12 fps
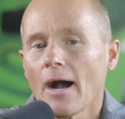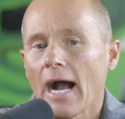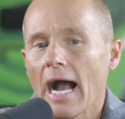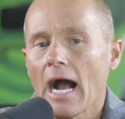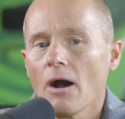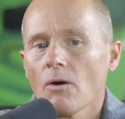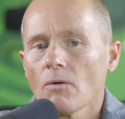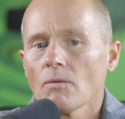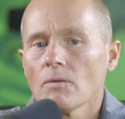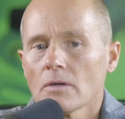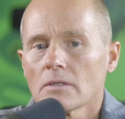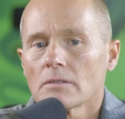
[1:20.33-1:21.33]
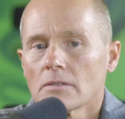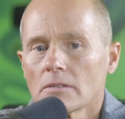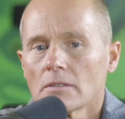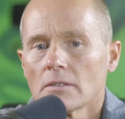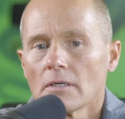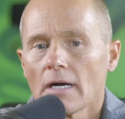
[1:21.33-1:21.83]
how
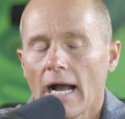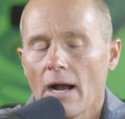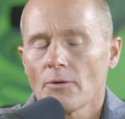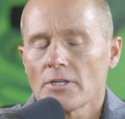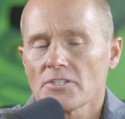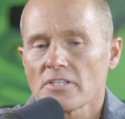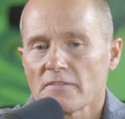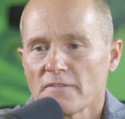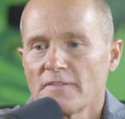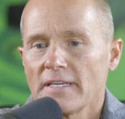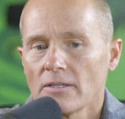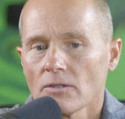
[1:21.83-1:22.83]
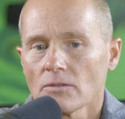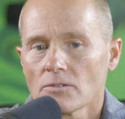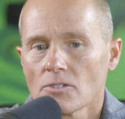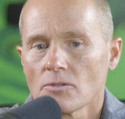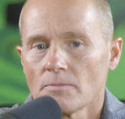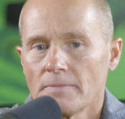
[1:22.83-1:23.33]
does it feel
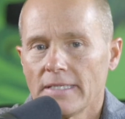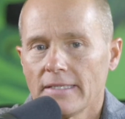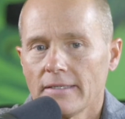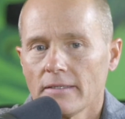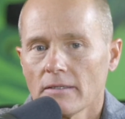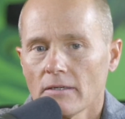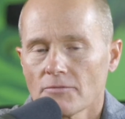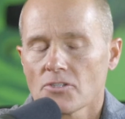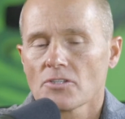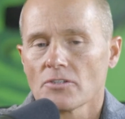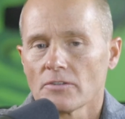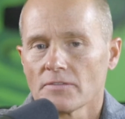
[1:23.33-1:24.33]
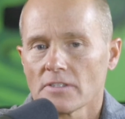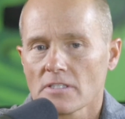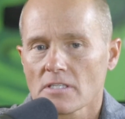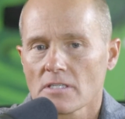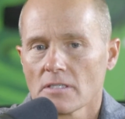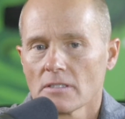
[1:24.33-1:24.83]
to be of
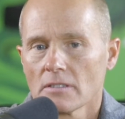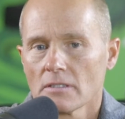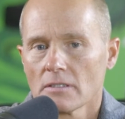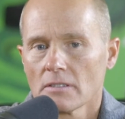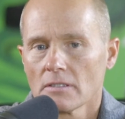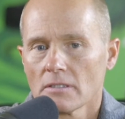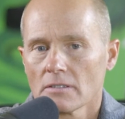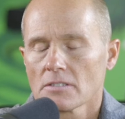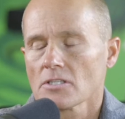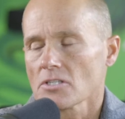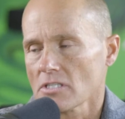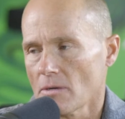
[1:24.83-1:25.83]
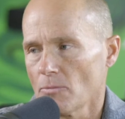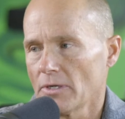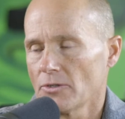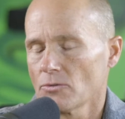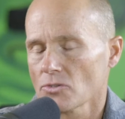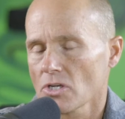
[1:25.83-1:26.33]
service to someone
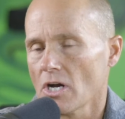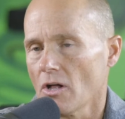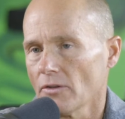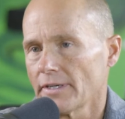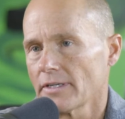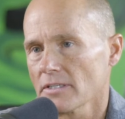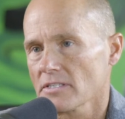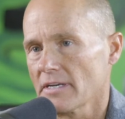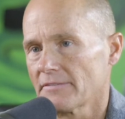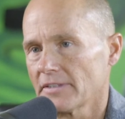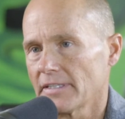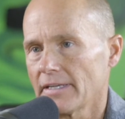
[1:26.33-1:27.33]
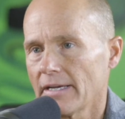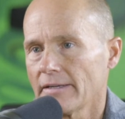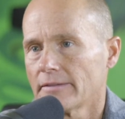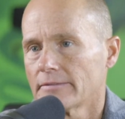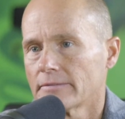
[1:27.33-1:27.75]
who's calling us every day?